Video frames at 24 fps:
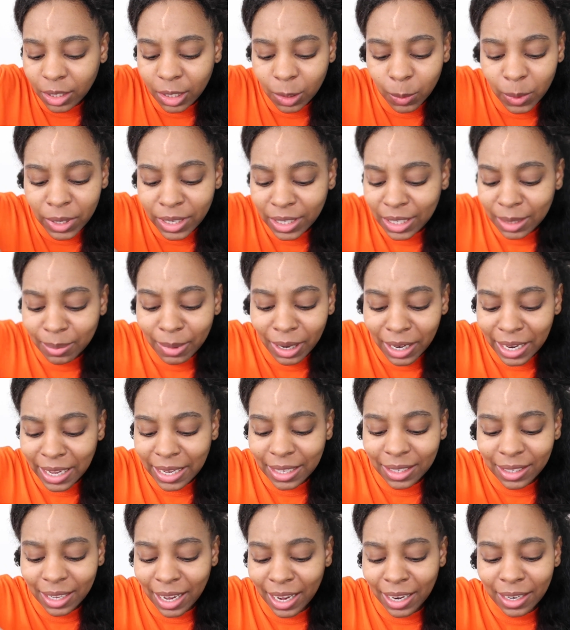sweet
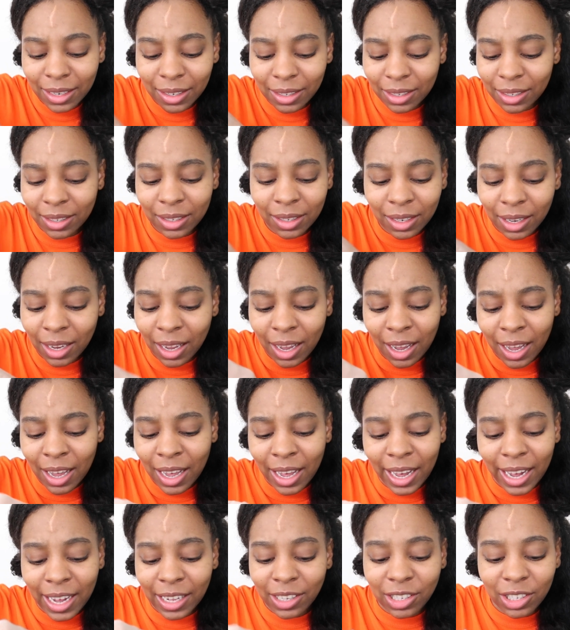smelling scent.
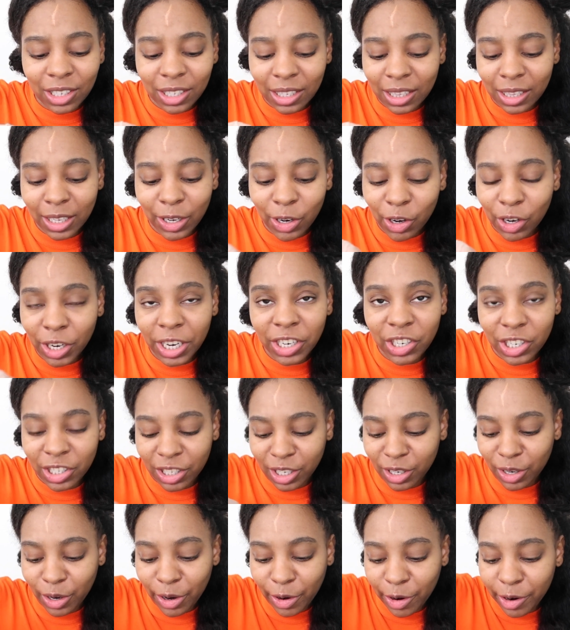It's literally just
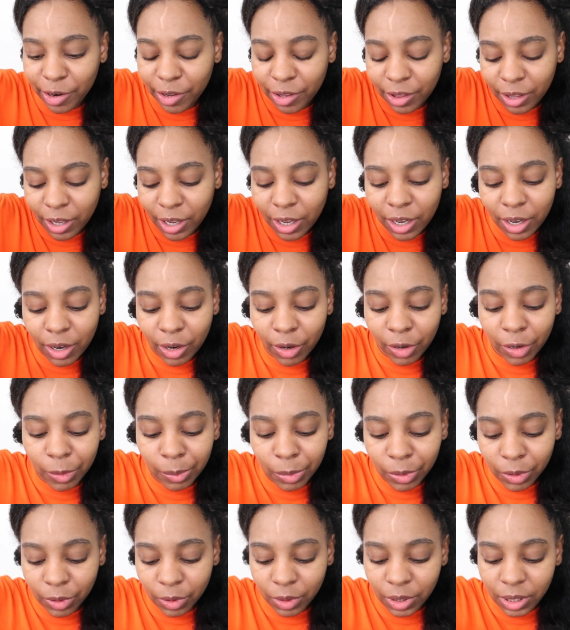an earthy
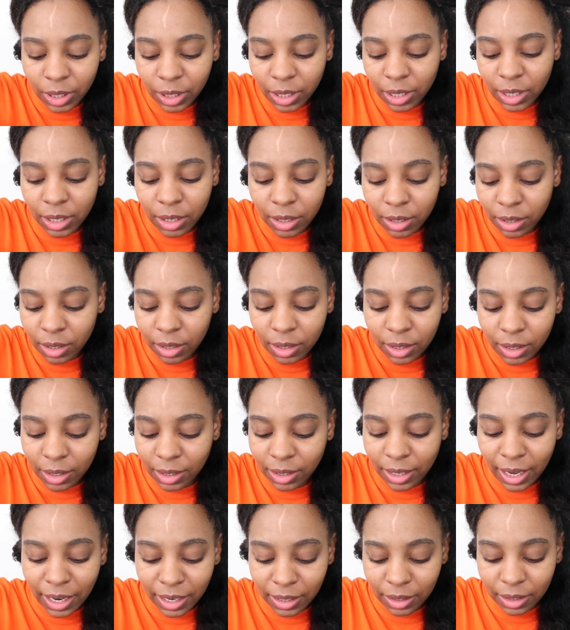herbal tea
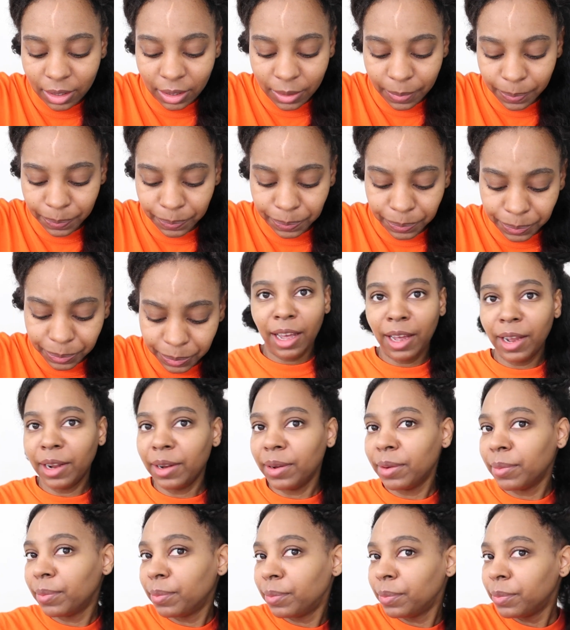scent.
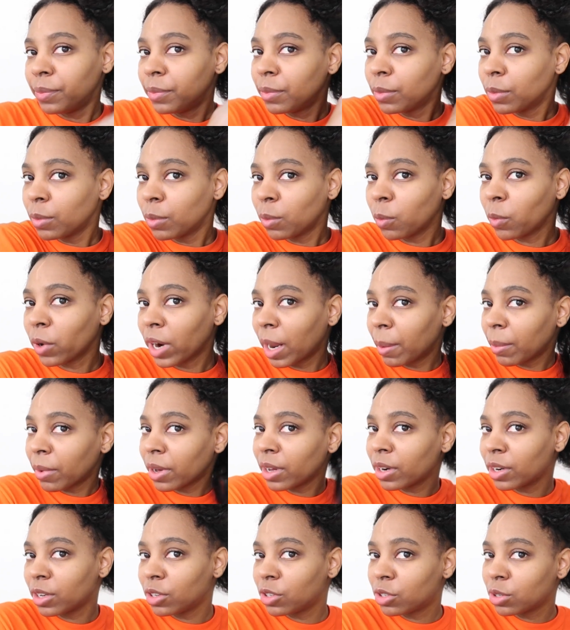And what I'm
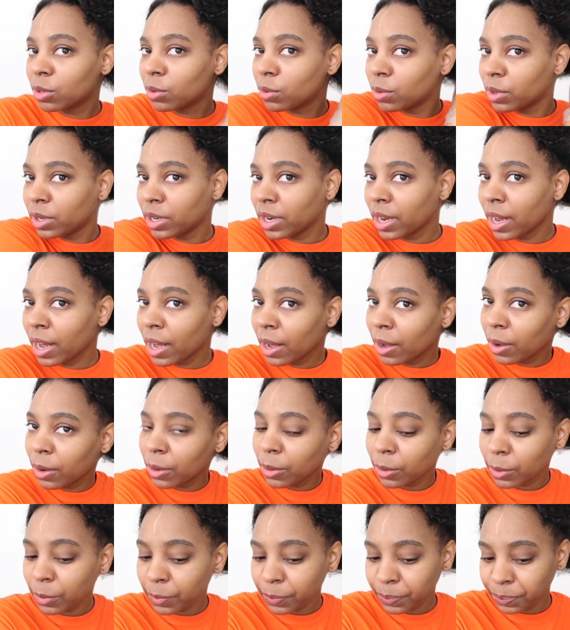gonna do
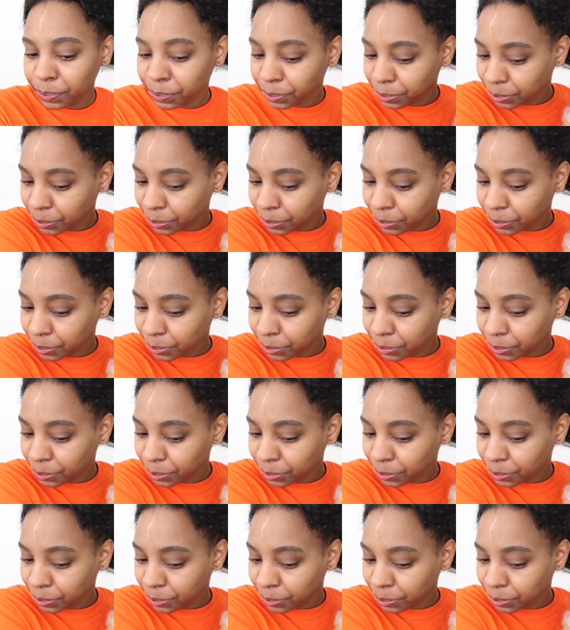now